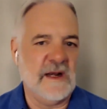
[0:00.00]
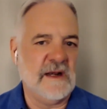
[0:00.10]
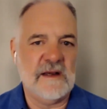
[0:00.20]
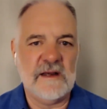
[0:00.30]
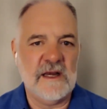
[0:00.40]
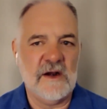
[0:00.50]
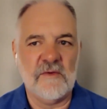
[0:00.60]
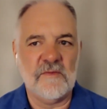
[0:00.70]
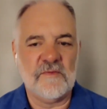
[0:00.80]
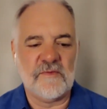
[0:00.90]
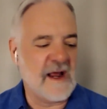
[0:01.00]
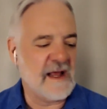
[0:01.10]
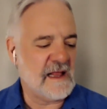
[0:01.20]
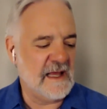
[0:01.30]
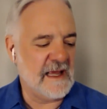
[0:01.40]
And
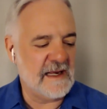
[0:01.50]
frankly,